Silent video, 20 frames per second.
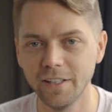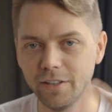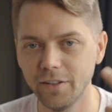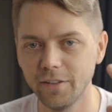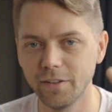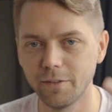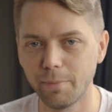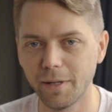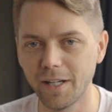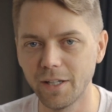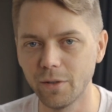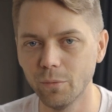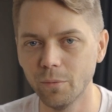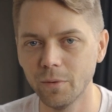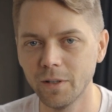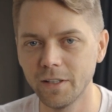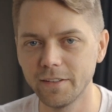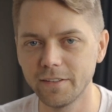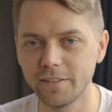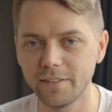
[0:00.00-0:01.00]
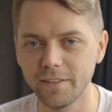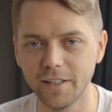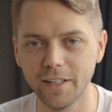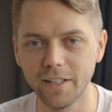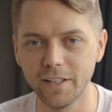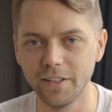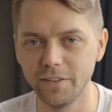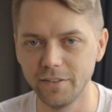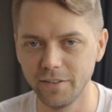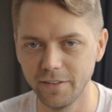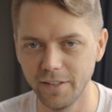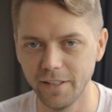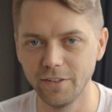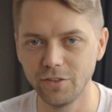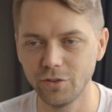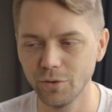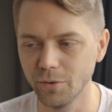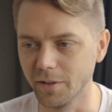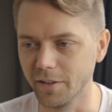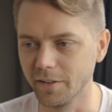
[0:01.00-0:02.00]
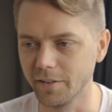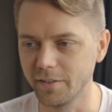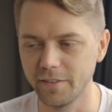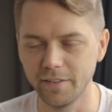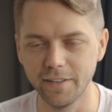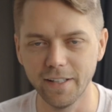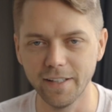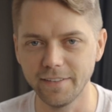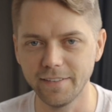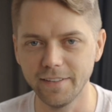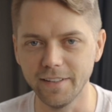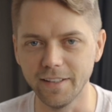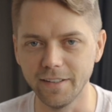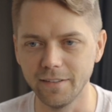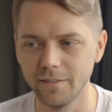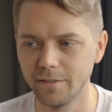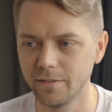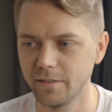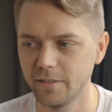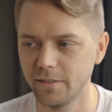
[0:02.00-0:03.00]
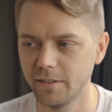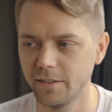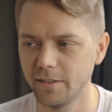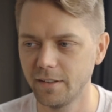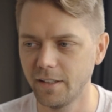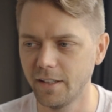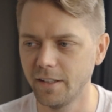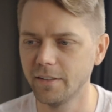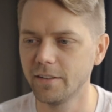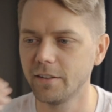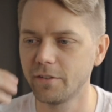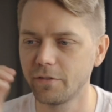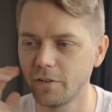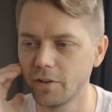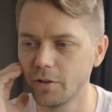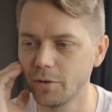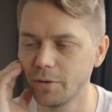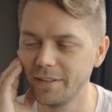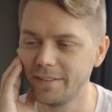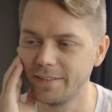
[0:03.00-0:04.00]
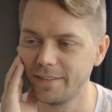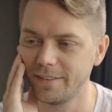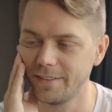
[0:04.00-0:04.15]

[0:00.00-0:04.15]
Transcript: You just buy it once and it's yours. That's it. And this photo is